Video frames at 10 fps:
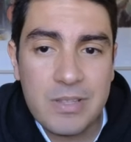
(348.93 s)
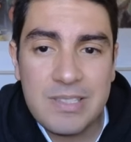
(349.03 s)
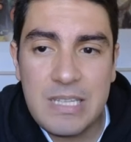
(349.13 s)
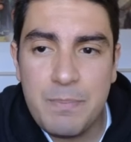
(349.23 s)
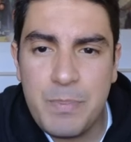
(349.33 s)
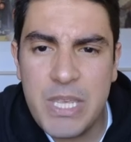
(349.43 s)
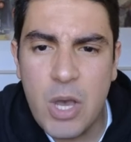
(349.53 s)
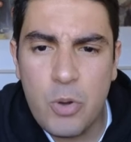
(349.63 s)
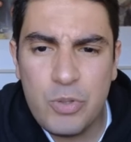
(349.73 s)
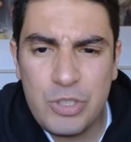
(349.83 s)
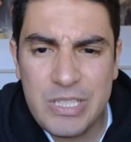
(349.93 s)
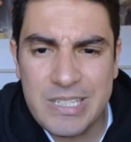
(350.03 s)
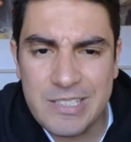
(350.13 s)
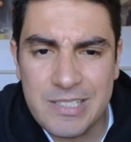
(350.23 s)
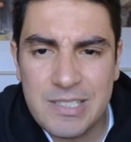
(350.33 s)

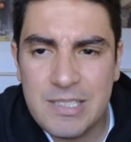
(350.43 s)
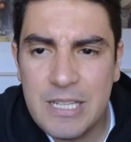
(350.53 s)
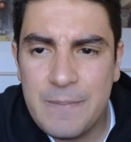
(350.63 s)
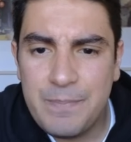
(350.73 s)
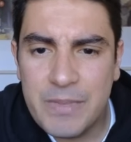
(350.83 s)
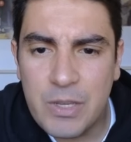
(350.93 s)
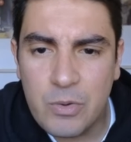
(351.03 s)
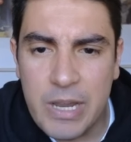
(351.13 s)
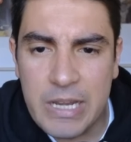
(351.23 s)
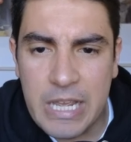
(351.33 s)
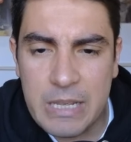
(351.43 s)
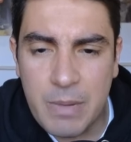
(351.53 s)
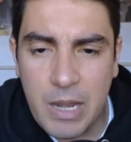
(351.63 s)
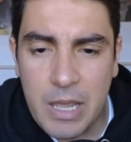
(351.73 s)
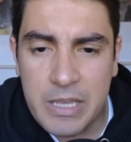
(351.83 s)
Symbiosis. Great name,
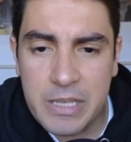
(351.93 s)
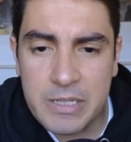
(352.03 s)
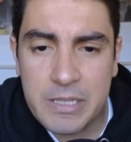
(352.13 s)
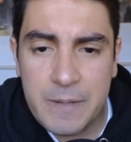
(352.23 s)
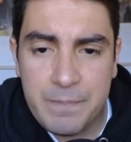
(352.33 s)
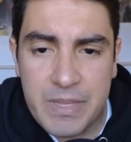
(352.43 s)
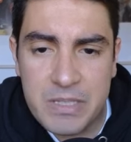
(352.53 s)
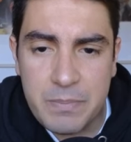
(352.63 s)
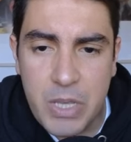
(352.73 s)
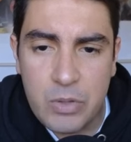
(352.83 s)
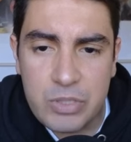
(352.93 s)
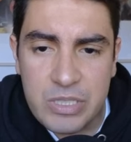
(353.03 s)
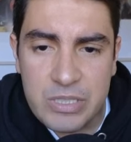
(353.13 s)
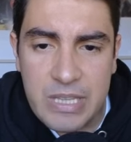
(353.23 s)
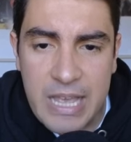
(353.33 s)
I like it.
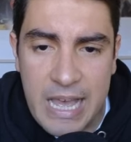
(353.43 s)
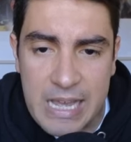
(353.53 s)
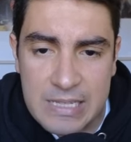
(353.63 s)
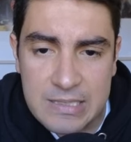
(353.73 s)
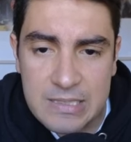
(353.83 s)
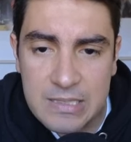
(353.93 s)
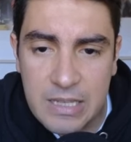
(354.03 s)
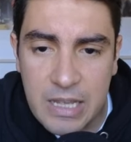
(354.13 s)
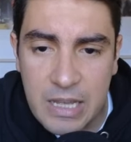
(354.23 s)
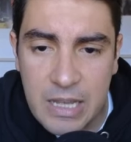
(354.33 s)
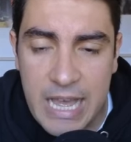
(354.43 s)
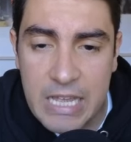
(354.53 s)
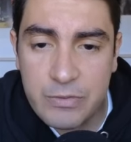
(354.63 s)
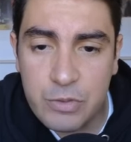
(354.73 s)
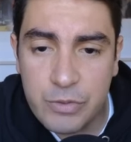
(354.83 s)
Symbiosis has a
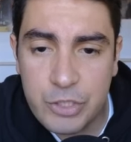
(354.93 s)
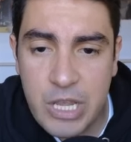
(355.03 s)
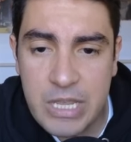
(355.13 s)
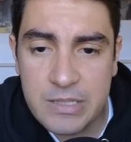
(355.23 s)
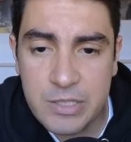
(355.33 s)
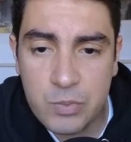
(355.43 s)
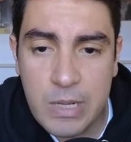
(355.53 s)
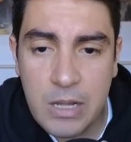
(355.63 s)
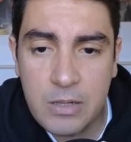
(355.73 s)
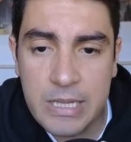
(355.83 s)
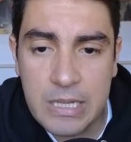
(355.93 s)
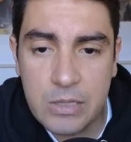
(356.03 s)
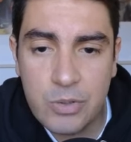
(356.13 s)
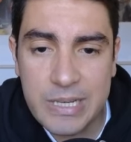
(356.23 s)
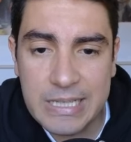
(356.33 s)
handful of chains as well,
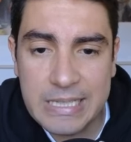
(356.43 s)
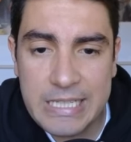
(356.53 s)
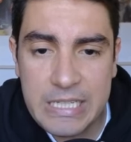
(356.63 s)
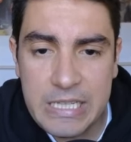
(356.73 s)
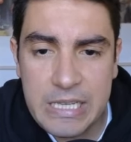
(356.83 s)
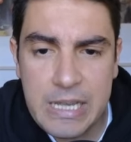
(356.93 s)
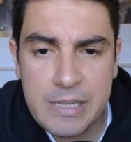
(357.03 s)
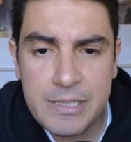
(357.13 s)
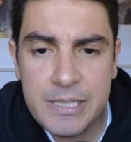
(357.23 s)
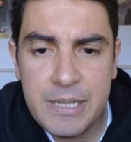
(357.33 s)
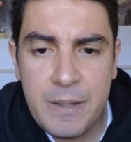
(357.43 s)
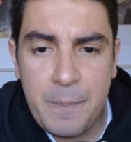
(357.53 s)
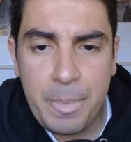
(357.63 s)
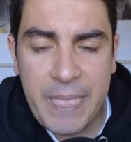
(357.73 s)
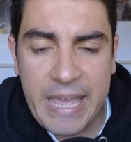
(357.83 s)
including Linea
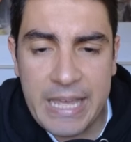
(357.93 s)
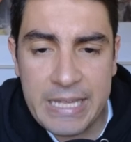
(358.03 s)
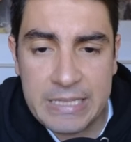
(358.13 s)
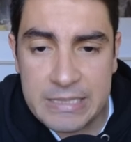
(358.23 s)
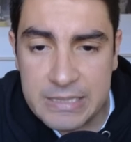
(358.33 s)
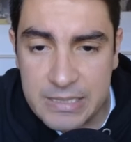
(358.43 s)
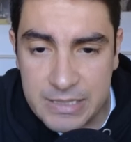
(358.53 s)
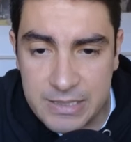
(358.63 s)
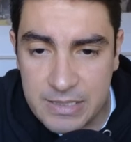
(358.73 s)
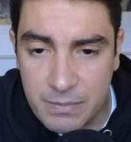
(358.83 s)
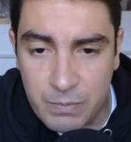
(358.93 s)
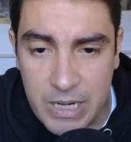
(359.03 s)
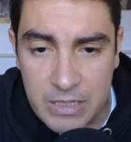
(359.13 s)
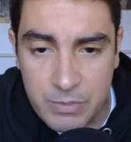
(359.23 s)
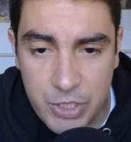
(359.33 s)
and some
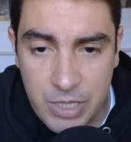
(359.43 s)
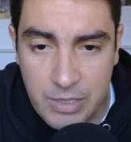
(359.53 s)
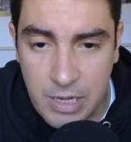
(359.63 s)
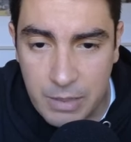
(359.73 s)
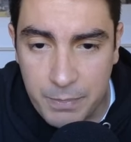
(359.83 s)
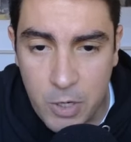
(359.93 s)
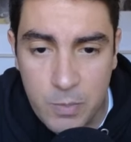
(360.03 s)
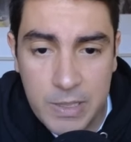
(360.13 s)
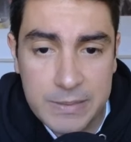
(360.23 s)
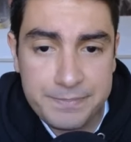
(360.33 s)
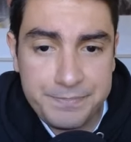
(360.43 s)
random shit like Boba.